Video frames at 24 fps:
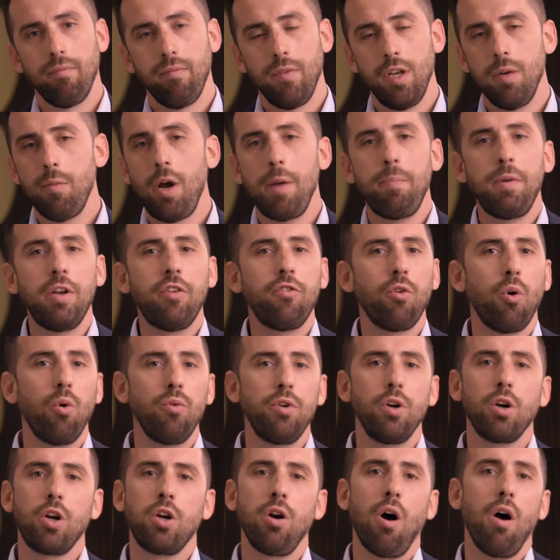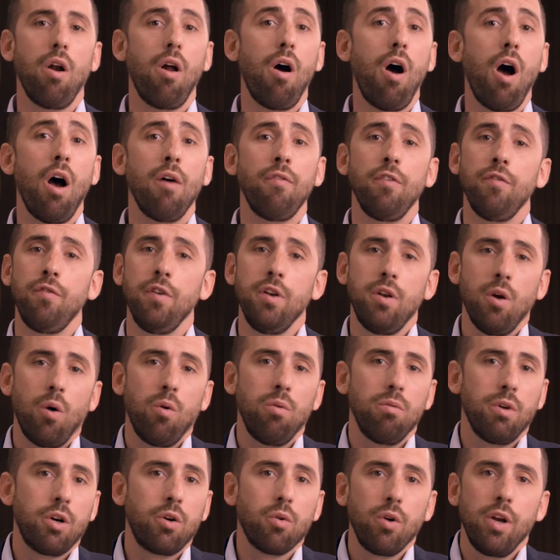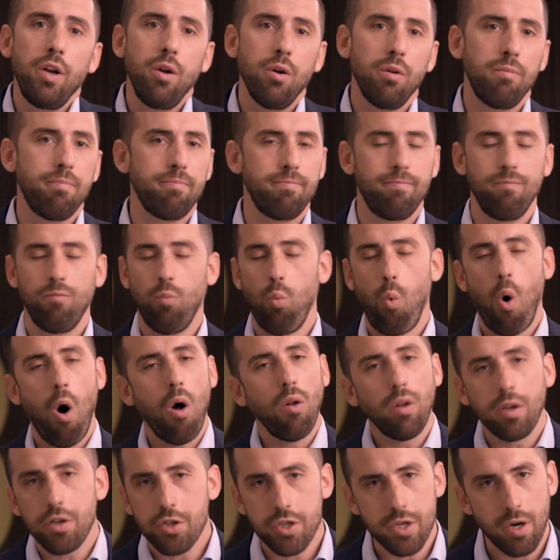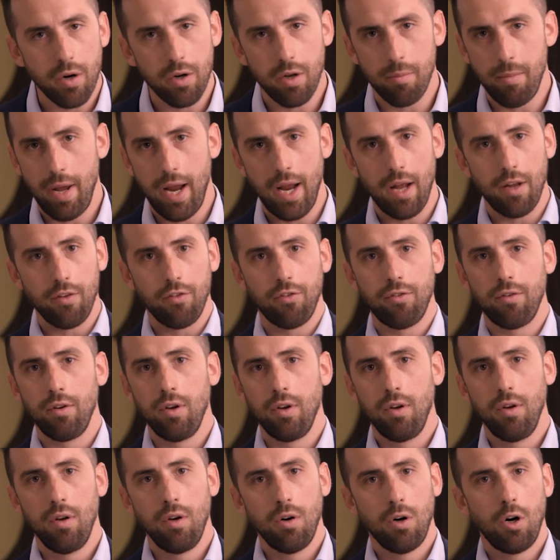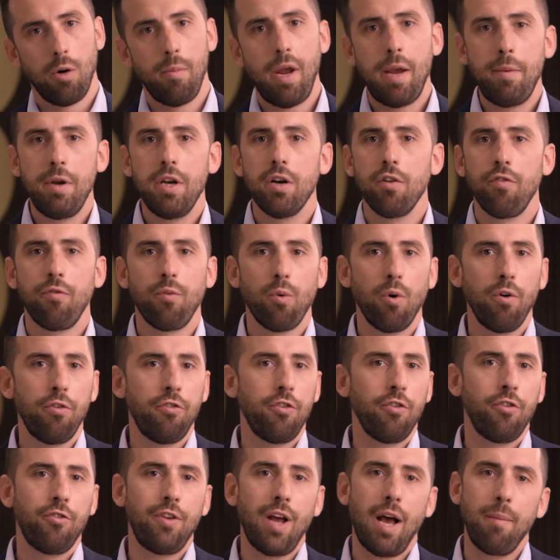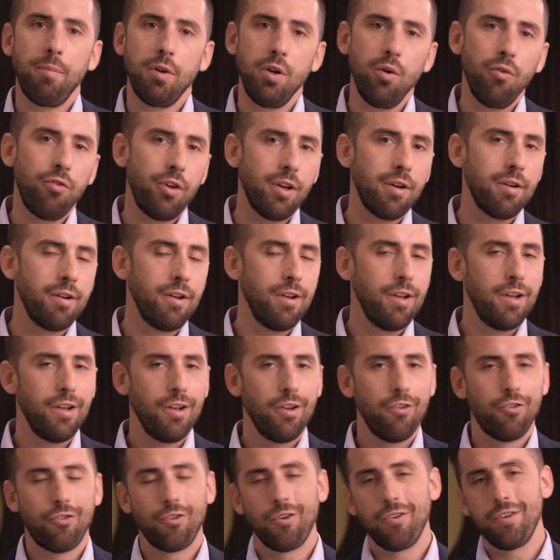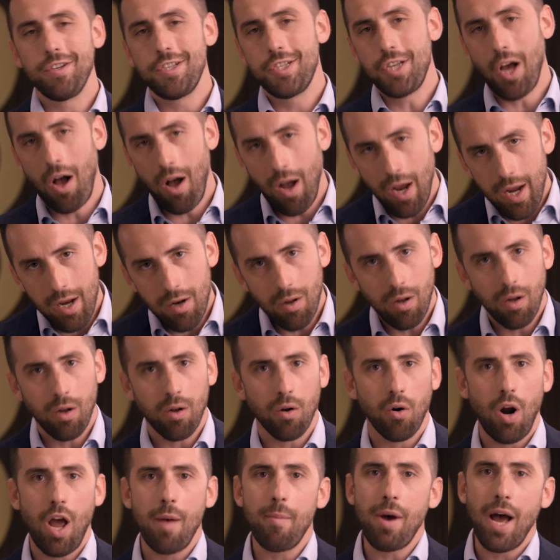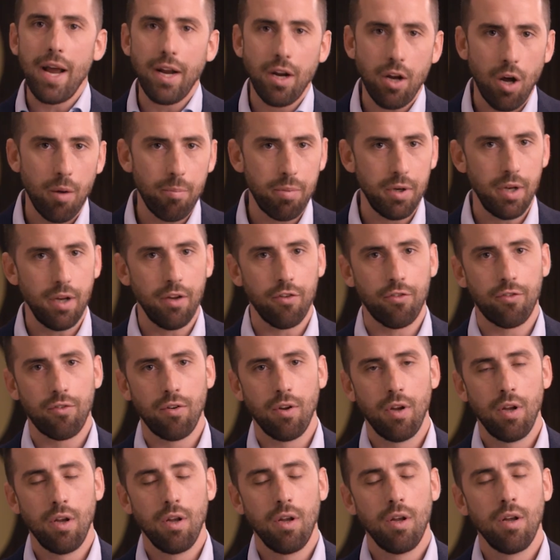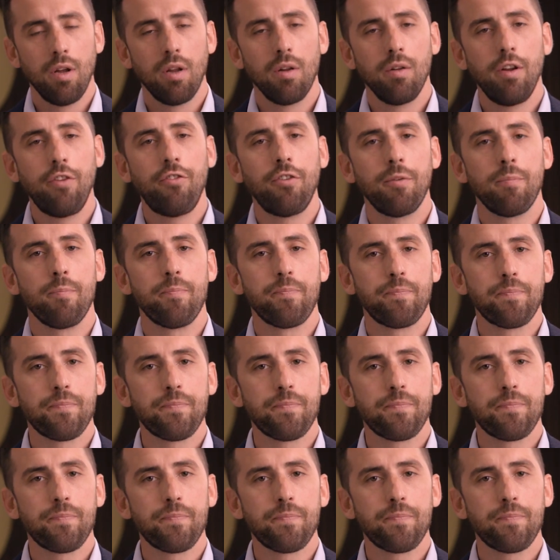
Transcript: you might be told you're cut off if you don't agree to wallet share demands. Or maybe you're forced to stop using certain title or MI companies. Listen,